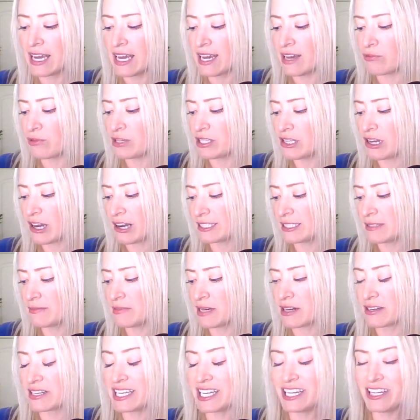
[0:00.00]
We talked
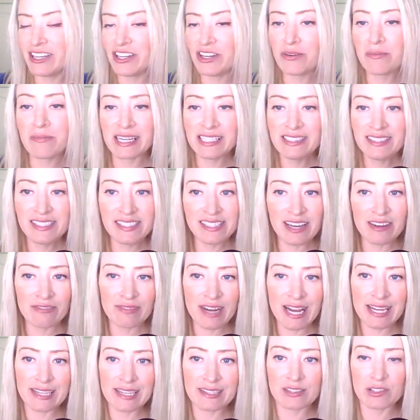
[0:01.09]
about getting your mindset
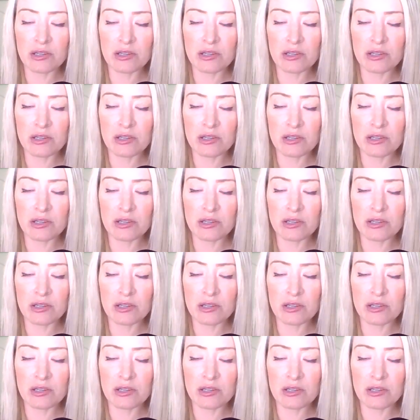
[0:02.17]
right.